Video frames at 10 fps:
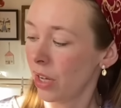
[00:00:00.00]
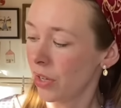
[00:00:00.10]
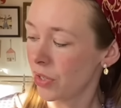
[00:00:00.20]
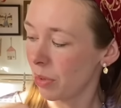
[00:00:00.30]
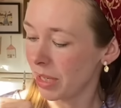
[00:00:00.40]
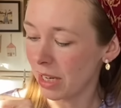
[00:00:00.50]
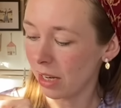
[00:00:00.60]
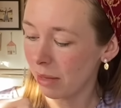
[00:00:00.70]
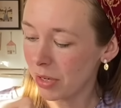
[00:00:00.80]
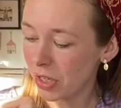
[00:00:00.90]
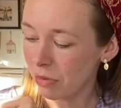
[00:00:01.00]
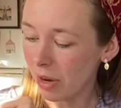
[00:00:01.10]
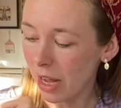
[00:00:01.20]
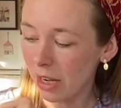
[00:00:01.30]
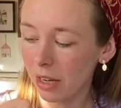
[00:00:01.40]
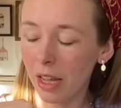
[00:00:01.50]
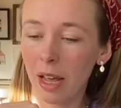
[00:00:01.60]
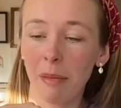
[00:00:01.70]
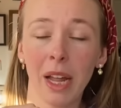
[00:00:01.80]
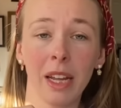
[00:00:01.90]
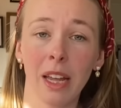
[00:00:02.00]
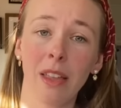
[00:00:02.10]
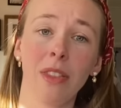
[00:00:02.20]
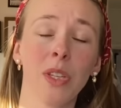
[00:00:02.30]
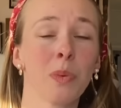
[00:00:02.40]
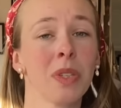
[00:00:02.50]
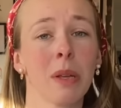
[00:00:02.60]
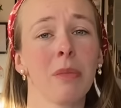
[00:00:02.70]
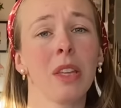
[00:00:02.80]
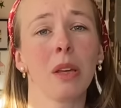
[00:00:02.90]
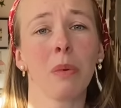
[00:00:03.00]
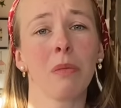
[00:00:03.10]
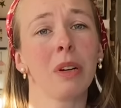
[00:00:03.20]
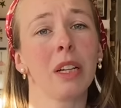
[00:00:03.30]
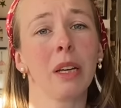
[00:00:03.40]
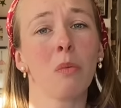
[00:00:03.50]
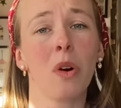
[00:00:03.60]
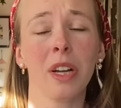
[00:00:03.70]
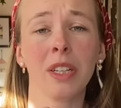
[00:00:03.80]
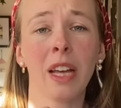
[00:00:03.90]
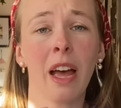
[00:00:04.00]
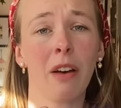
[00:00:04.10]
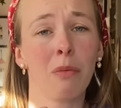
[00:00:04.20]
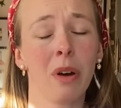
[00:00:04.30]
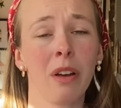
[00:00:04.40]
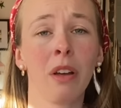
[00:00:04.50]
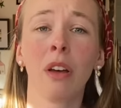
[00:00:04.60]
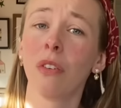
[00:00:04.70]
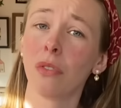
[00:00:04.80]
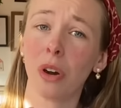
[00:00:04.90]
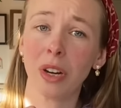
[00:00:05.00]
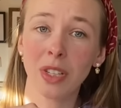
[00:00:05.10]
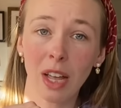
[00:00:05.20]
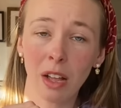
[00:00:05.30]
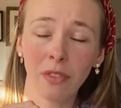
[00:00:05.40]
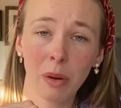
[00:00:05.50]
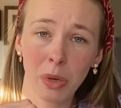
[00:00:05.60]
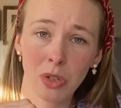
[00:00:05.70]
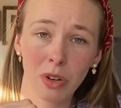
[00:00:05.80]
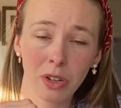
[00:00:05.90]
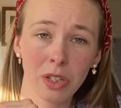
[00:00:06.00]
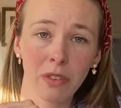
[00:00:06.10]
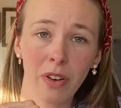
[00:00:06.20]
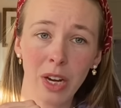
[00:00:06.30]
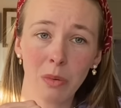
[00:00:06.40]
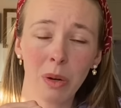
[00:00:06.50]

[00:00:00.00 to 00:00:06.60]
So we did a limited run, and again, this was something that we really wanted to have one for ourselves, and we struggled to find one.